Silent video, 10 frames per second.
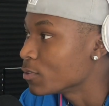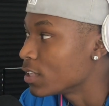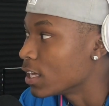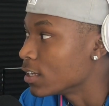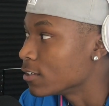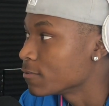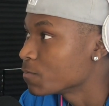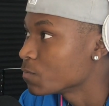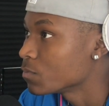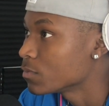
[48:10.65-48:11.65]
like,
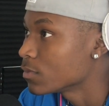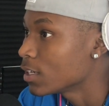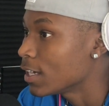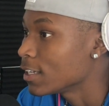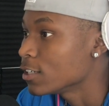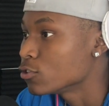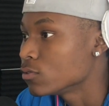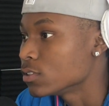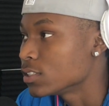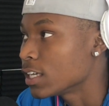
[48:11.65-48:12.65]
I guess you
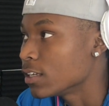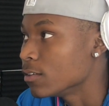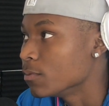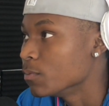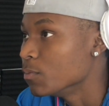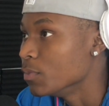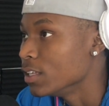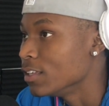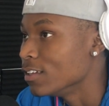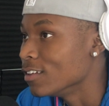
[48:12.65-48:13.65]
could say,
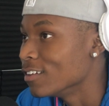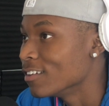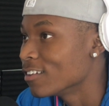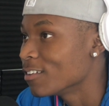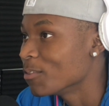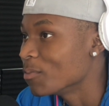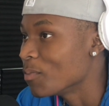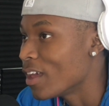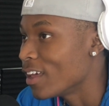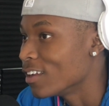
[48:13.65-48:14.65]
be
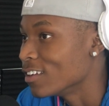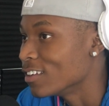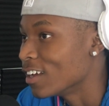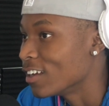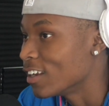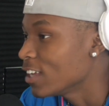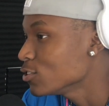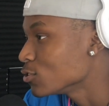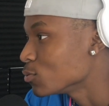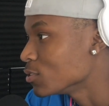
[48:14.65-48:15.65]
mad at dying. I
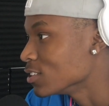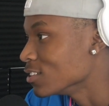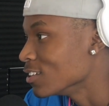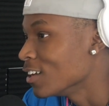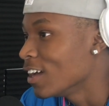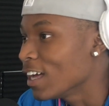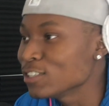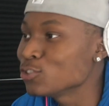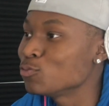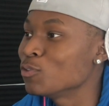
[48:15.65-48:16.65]
just wanna. You
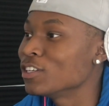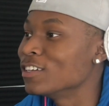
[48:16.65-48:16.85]
can't. You